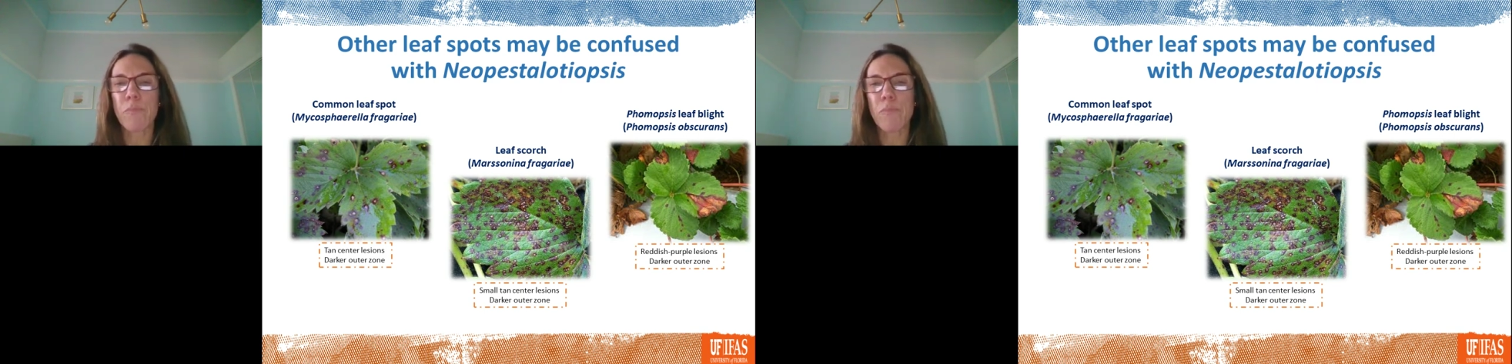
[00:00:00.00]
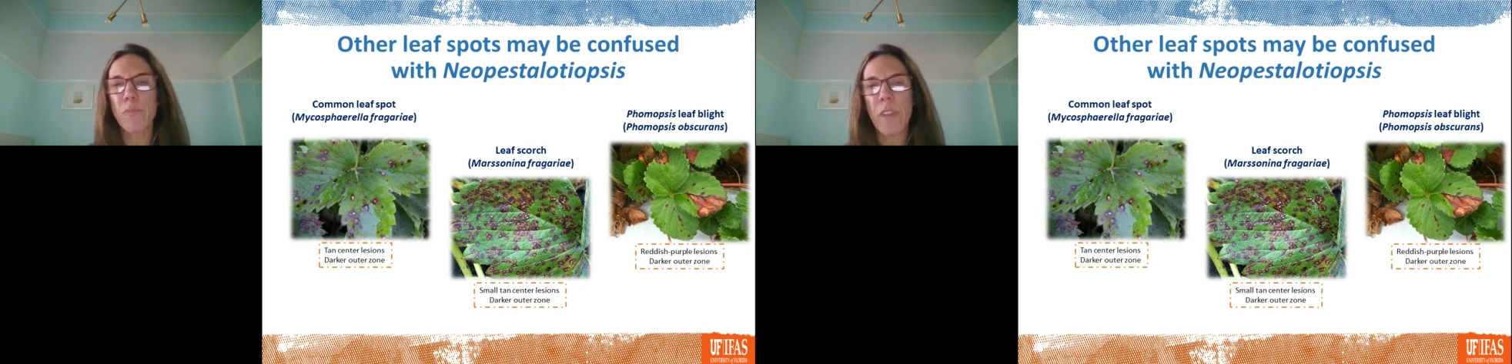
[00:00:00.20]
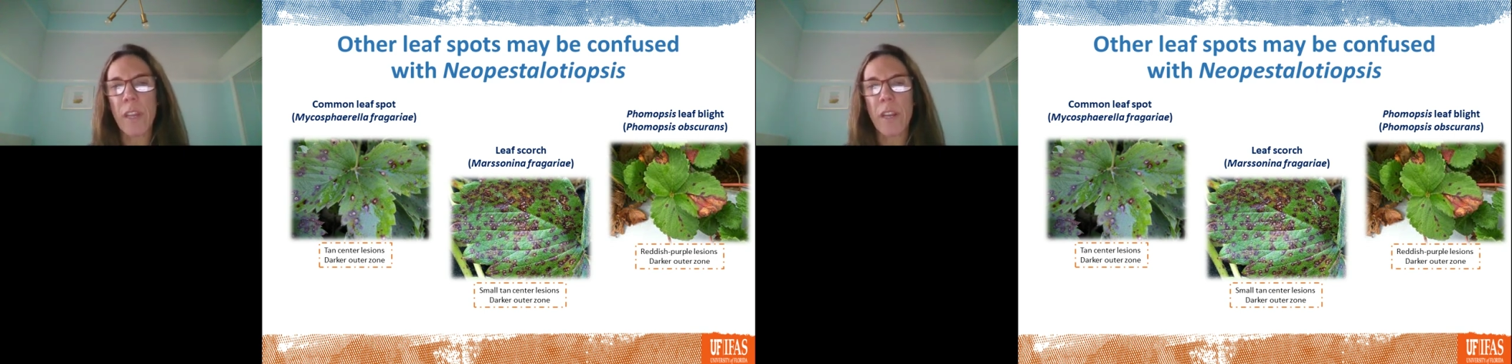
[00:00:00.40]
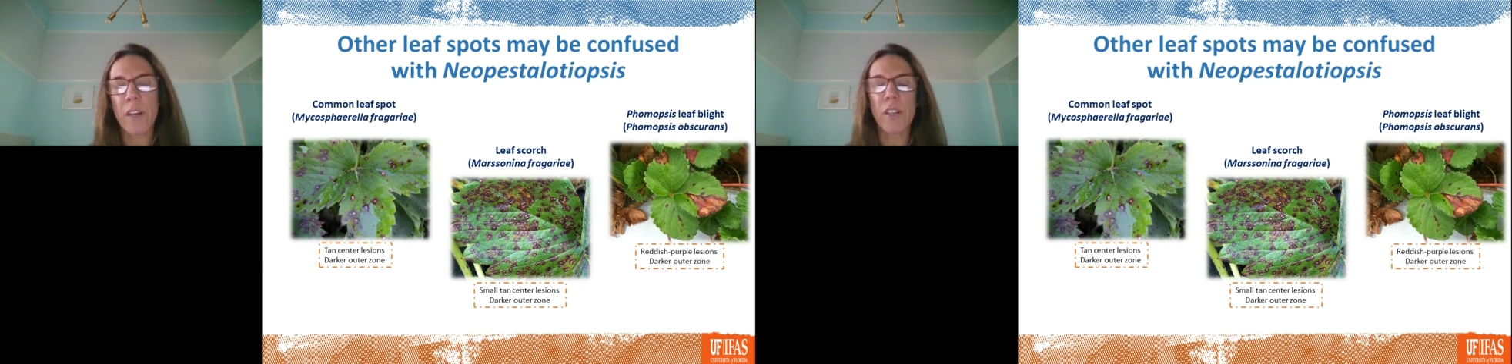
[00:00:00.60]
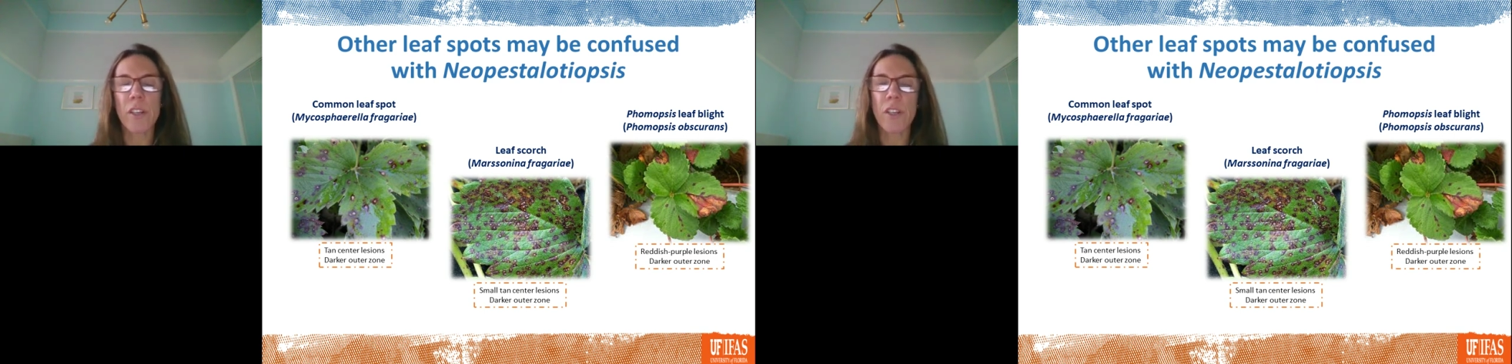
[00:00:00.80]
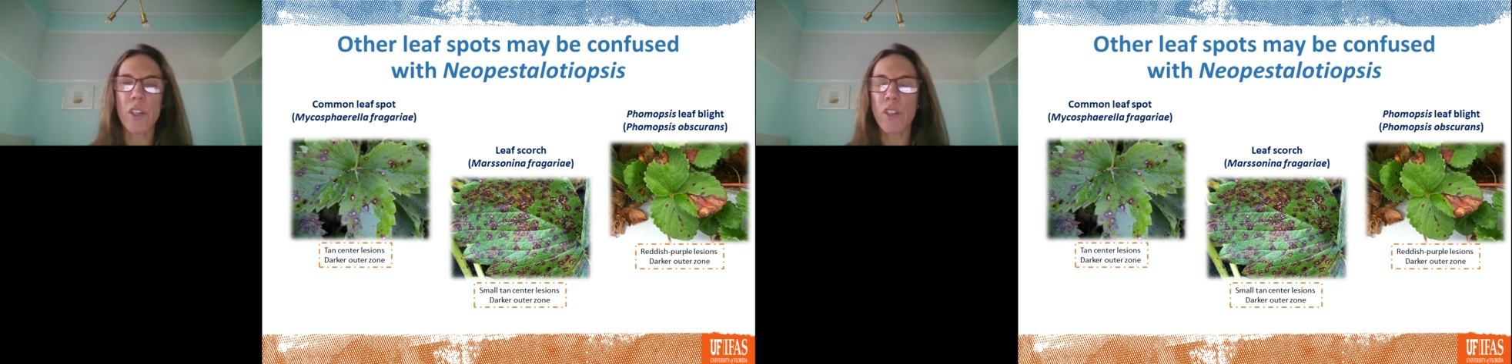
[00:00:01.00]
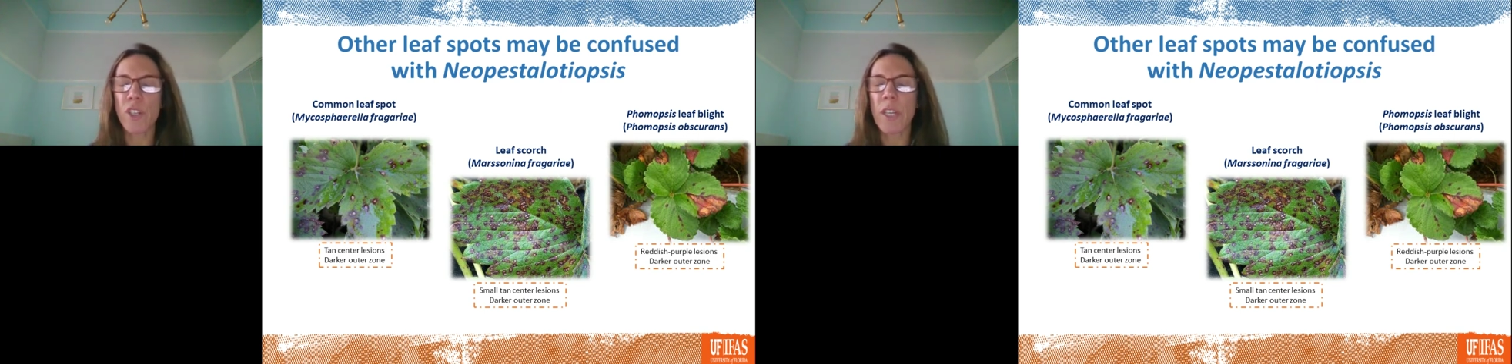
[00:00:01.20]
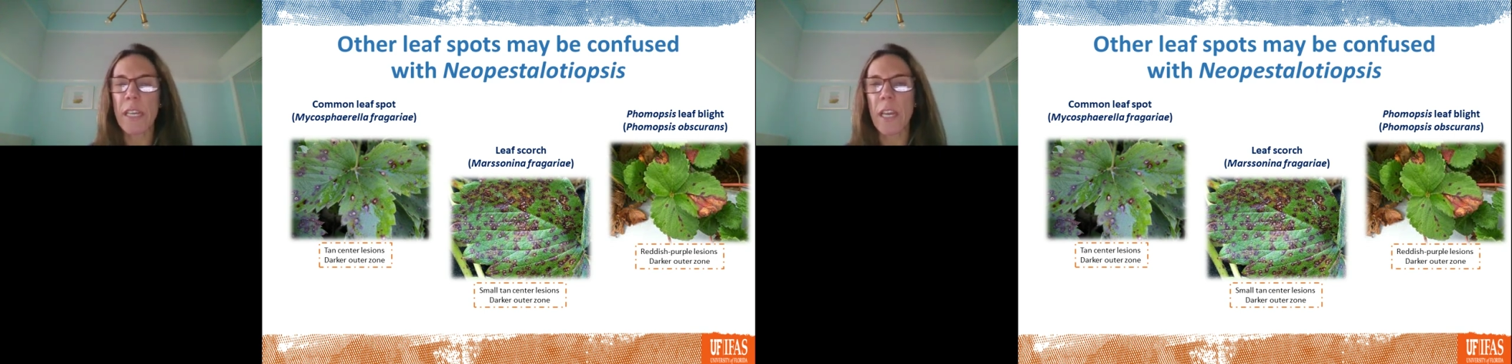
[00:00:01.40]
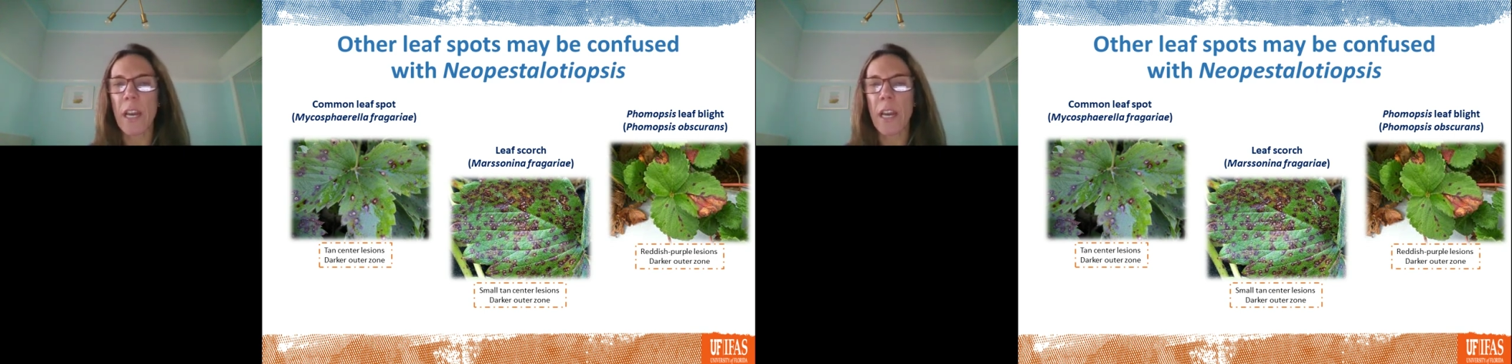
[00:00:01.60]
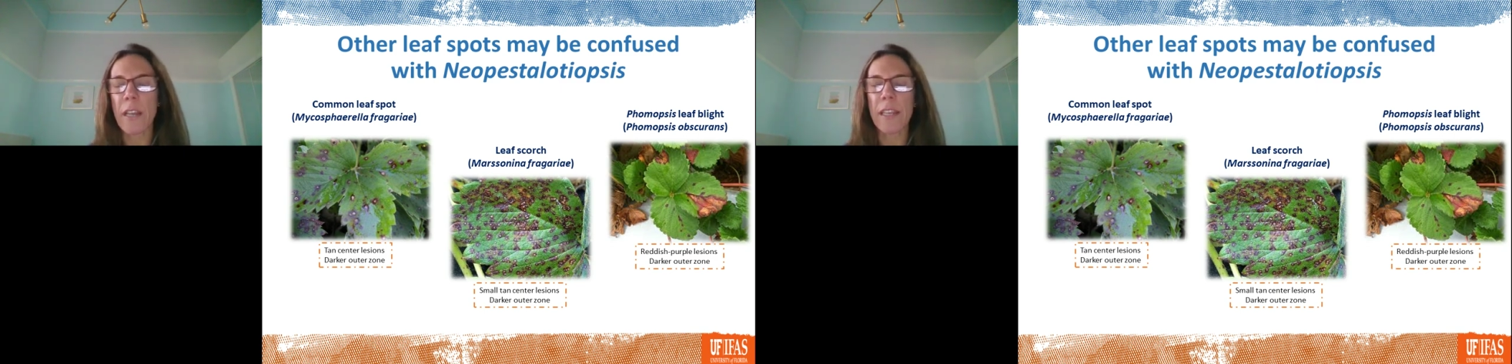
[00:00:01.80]
They
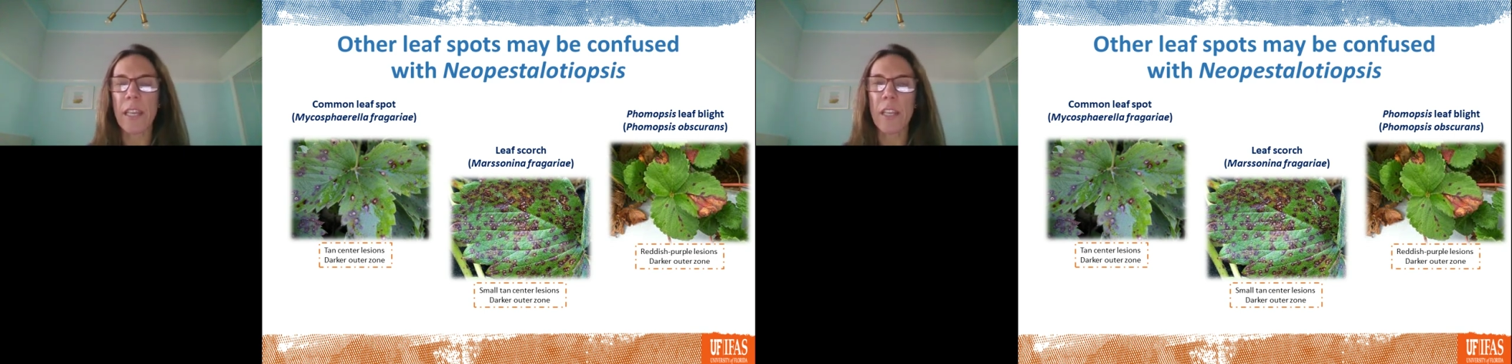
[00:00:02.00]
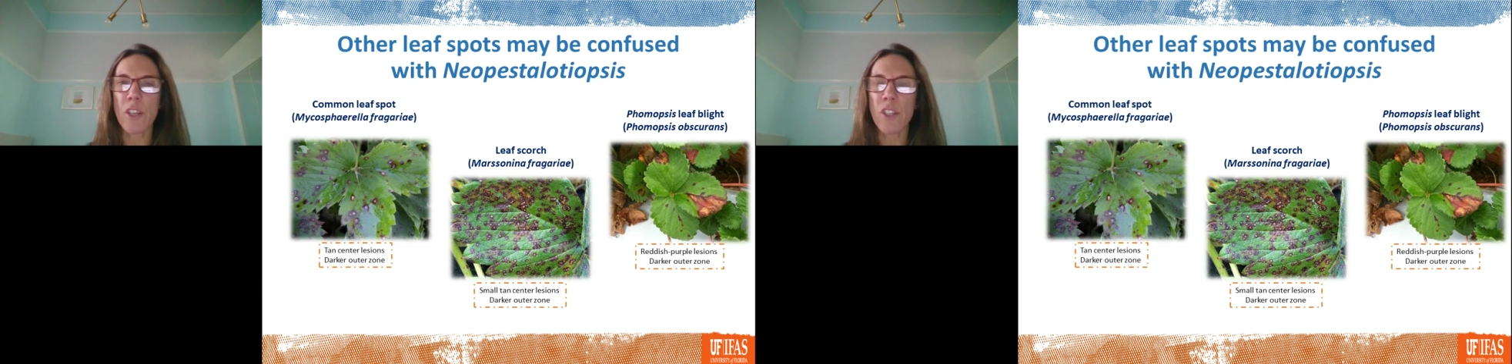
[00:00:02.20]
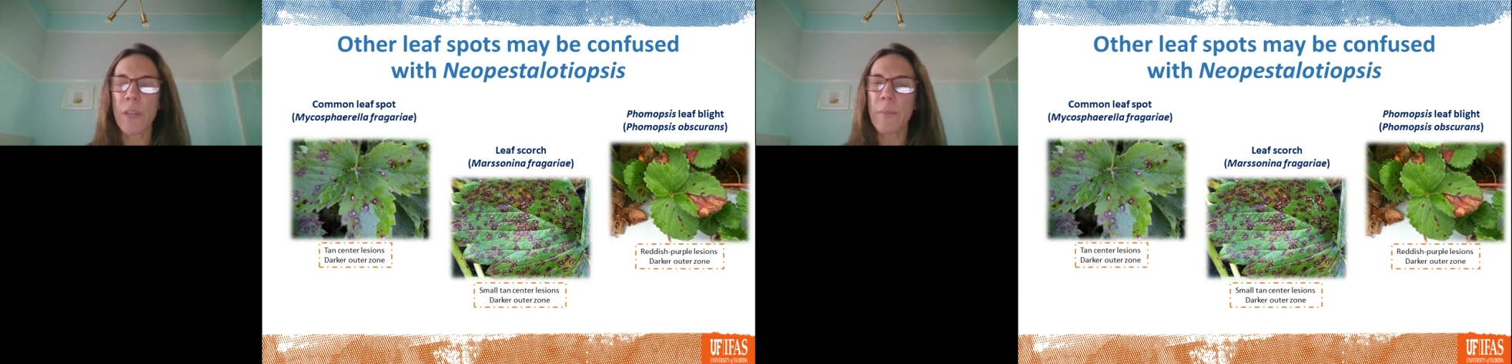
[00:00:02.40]
can usually